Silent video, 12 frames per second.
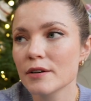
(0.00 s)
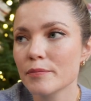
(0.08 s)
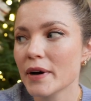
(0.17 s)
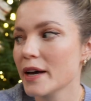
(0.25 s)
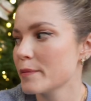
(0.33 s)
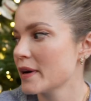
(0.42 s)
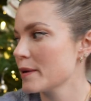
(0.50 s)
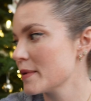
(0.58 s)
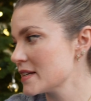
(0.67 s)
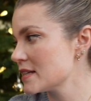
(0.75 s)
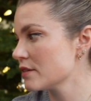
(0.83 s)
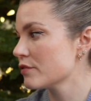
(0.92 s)
by my
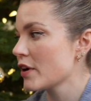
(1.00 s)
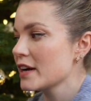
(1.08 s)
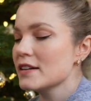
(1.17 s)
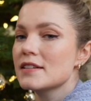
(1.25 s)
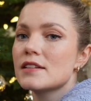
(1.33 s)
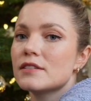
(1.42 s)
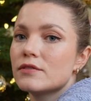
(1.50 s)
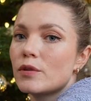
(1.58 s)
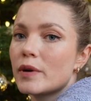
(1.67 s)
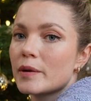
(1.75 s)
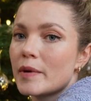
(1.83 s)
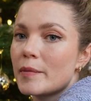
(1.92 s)
amazing friend for
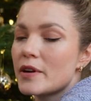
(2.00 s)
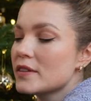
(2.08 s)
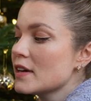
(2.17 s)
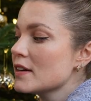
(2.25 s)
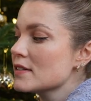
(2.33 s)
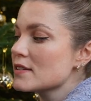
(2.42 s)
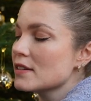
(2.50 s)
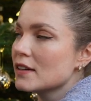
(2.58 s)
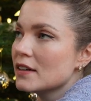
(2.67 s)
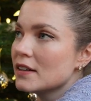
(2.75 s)
one of my birthdays.